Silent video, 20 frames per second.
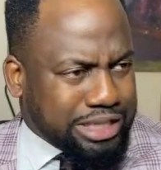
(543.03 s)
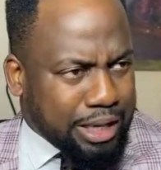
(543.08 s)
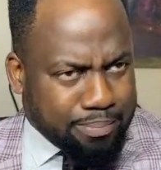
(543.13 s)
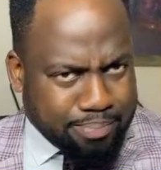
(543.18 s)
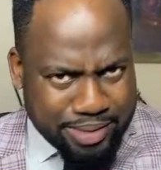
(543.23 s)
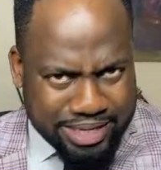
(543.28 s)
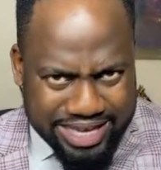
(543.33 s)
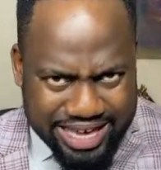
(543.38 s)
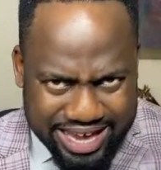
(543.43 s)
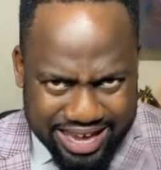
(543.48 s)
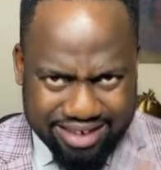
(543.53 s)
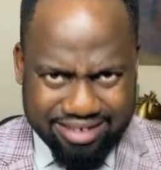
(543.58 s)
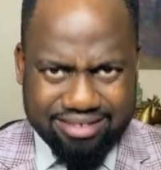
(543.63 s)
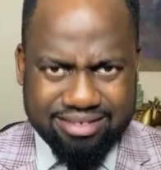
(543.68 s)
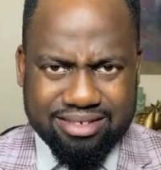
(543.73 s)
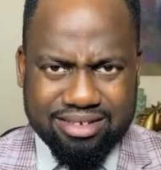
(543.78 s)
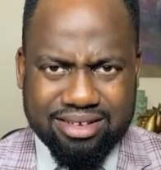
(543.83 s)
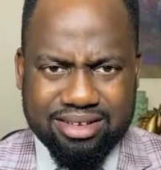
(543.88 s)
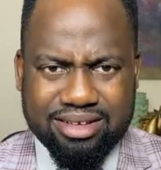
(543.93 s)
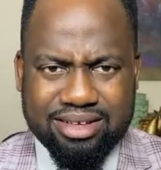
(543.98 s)
appear.
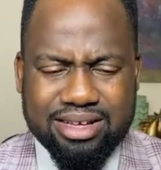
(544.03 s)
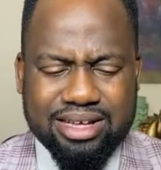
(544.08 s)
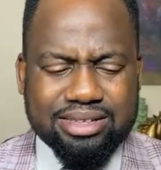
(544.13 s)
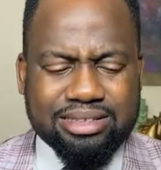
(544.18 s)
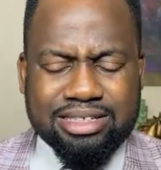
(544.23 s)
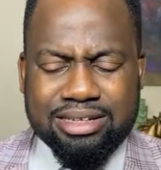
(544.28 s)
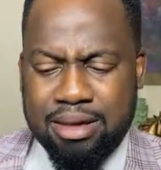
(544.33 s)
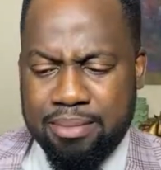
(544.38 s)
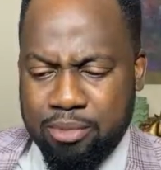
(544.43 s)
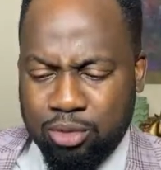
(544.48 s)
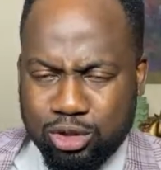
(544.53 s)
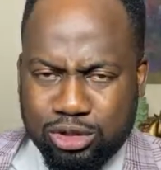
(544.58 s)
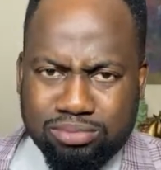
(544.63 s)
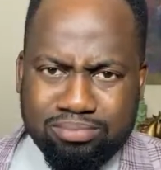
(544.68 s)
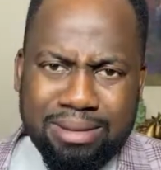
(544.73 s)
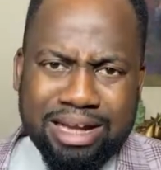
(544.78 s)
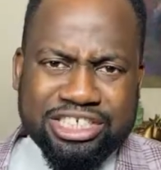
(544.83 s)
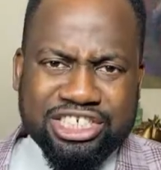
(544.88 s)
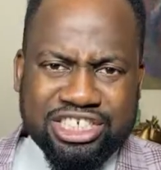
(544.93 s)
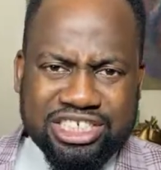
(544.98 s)
Then I must
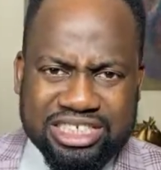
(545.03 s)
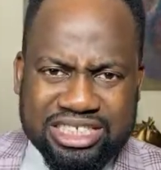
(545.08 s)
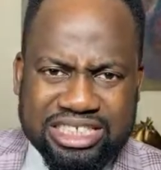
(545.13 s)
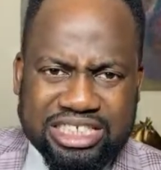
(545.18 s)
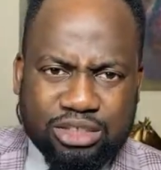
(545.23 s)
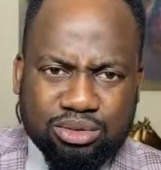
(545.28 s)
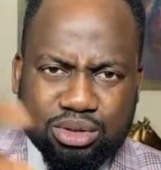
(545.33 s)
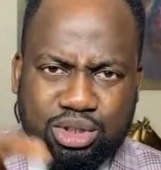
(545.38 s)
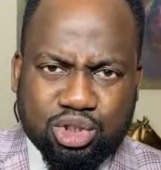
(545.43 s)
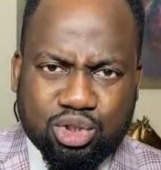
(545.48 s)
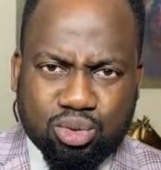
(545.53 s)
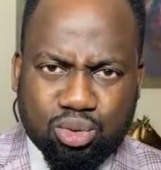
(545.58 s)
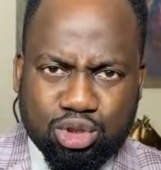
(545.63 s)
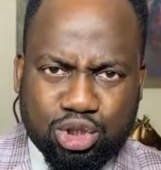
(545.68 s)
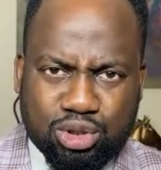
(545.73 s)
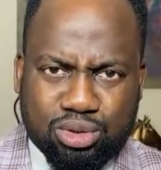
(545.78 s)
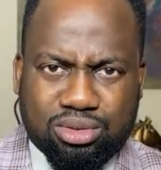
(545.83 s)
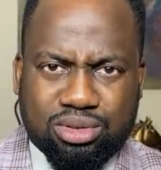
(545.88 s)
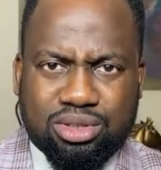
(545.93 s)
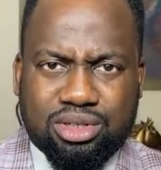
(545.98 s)
match the need with the
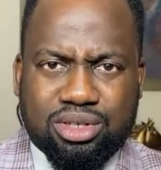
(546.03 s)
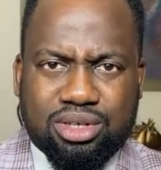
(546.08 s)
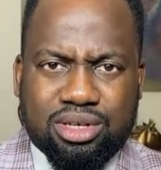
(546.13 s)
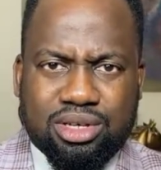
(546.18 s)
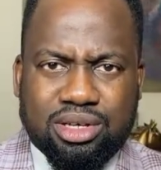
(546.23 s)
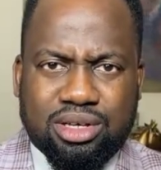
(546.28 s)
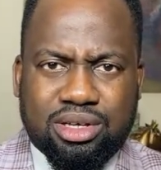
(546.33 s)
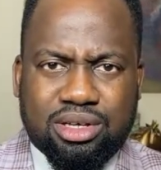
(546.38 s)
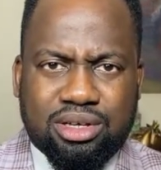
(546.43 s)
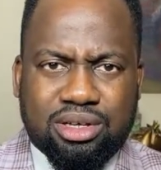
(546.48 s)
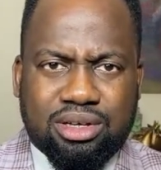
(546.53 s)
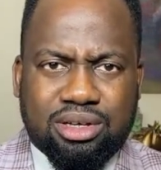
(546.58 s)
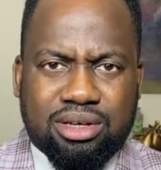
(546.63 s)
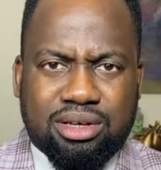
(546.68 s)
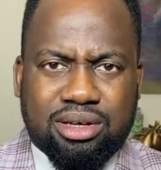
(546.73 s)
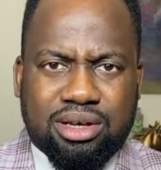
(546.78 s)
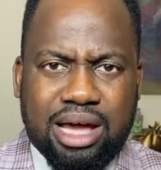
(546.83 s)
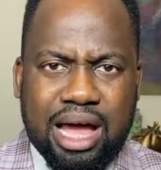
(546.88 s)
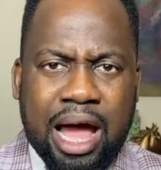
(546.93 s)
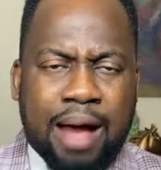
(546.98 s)
solution.
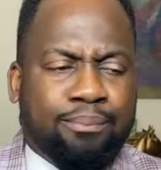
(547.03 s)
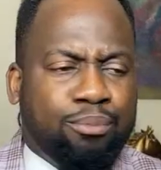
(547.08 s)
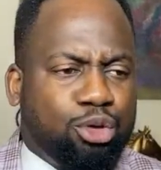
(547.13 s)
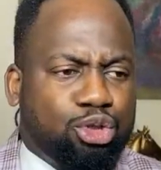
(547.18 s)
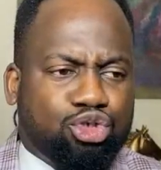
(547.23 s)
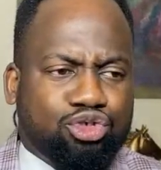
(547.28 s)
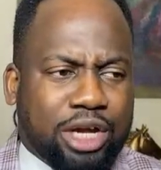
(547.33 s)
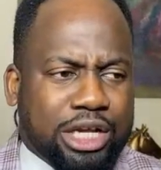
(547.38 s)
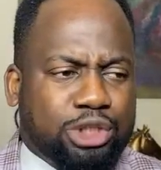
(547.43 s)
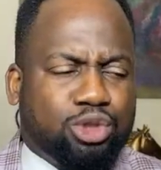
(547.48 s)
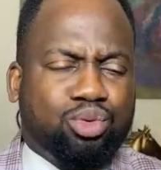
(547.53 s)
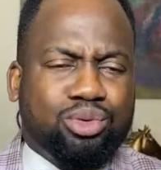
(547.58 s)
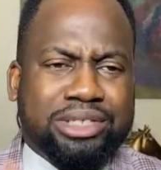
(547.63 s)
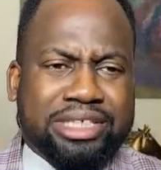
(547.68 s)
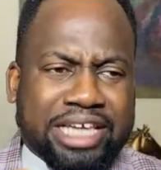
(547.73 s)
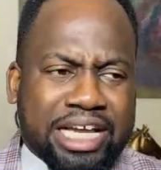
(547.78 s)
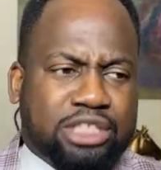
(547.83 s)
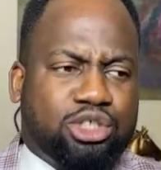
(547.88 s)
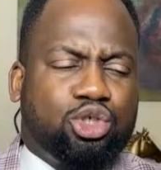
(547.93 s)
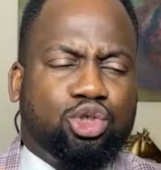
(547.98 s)
I'm not trying to
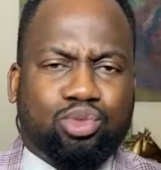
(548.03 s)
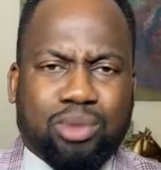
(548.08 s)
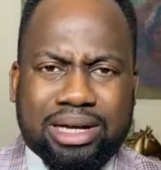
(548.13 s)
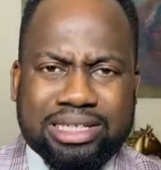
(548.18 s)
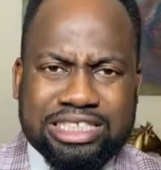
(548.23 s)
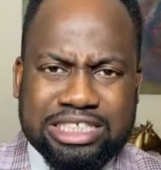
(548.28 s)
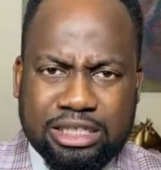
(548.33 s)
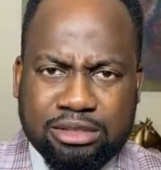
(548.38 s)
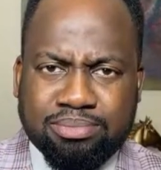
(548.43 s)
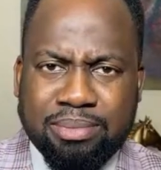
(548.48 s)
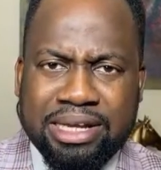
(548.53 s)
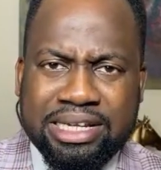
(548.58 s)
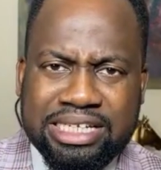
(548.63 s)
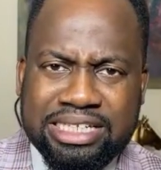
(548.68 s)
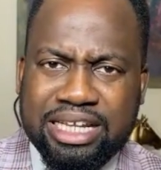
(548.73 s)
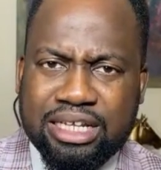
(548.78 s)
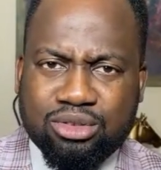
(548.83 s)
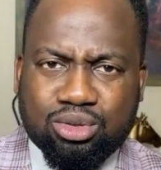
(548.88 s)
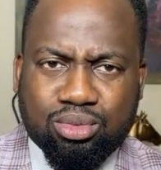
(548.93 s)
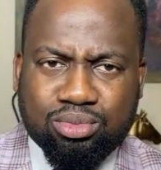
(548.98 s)
get you to accept my need,
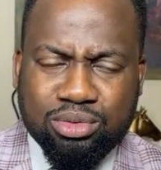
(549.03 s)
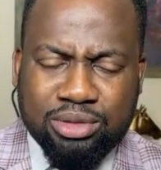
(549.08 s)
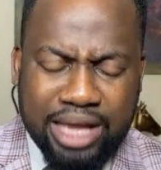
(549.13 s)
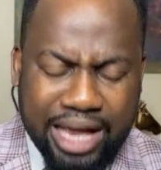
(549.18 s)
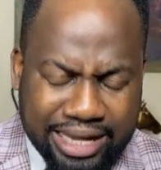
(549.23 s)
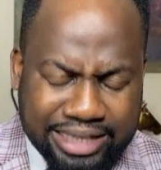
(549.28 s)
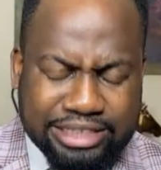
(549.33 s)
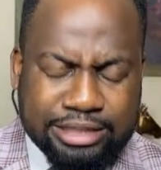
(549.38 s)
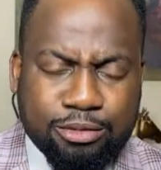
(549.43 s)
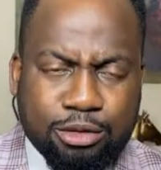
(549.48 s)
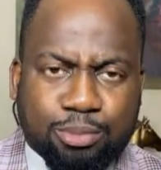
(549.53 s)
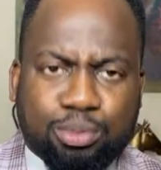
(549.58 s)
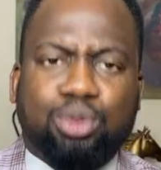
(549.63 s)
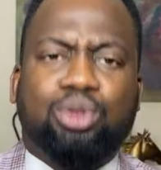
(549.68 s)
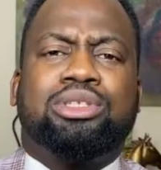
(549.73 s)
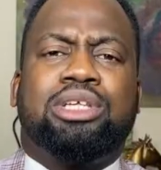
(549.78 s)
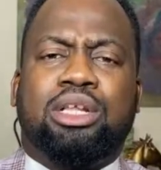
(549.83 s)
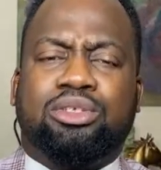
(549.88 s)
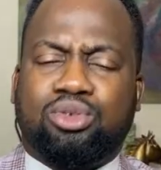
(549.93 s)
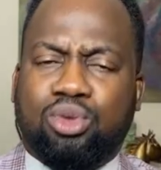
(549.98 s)
accept the
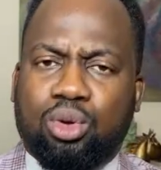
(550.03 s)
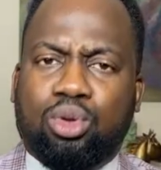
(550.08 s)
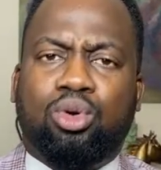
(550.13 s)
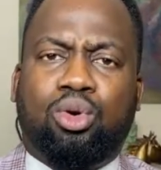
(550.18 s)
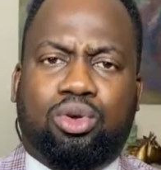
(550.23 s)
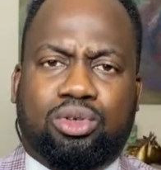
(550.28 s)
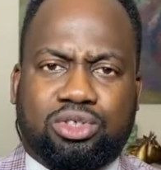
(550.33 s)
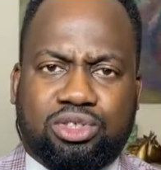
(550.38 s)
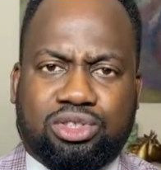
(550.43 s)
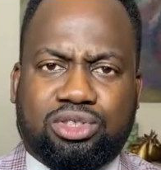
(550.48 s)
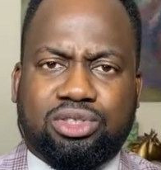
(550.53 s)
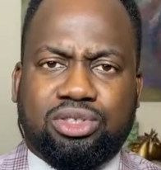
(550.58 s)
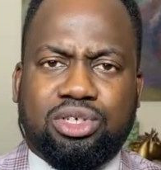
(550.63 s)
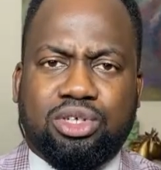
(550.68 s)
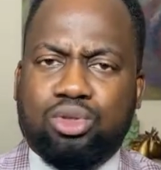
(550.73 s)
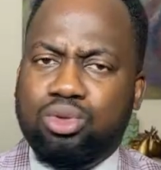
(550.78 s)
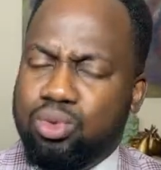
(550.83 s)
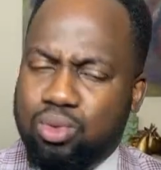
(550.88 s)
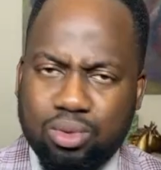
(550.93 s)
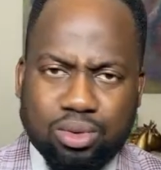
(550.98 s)
product at all costs.
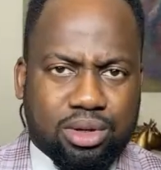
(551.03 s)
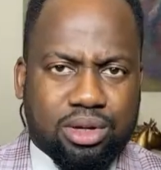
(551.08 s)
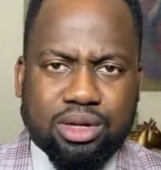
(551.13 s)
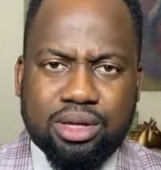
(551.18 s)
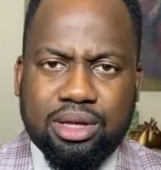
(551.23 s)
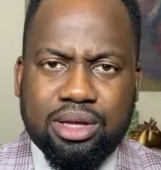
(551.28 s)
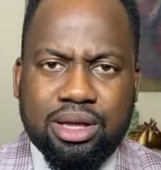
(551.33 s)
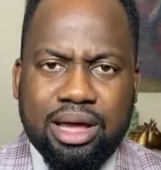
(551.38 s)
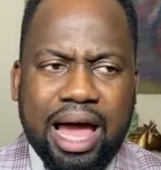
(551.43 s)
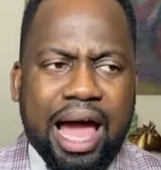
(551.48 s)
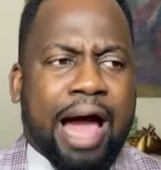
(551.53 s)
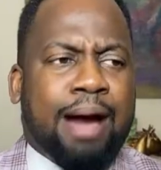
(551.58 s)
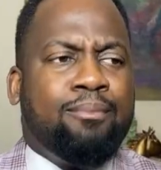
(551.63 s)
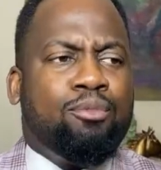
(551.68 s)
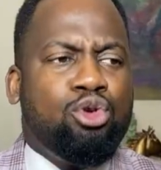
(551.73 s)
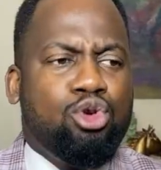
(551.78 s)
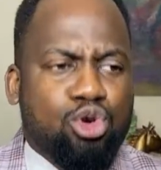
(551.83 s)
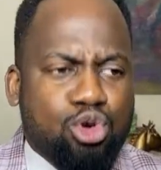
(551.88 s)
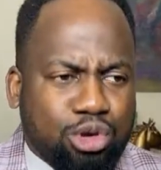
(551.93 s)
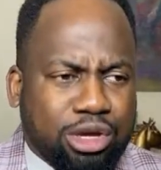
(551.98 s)
No.
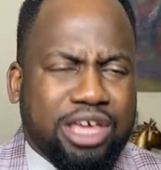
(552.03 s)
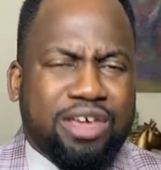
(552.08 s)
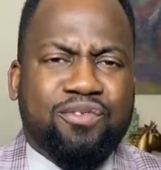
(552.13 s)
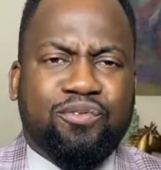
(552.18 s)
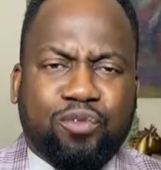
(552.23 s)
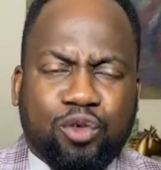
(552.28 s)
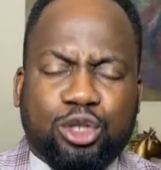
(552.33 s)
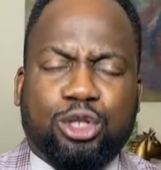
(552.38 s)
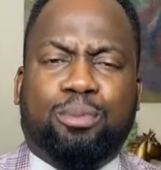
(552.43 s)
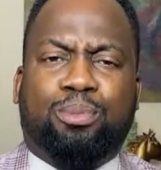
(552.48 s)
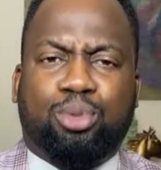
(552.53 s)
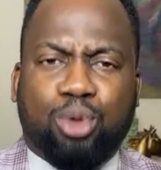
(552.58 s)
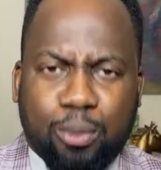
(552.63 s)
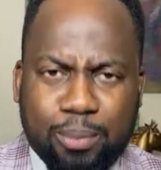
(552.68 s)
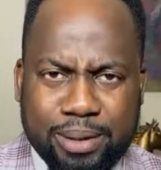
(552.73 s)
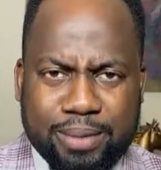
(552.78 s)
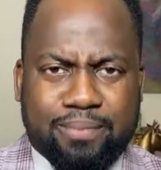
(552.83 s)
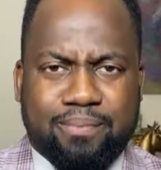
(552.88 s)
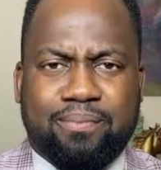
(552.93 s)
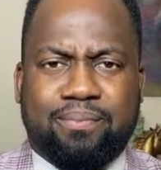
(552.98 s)
I'm looking for the
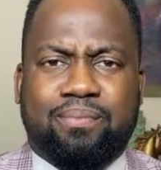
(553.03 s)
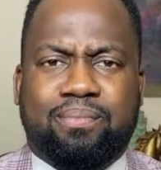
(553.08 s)
problem.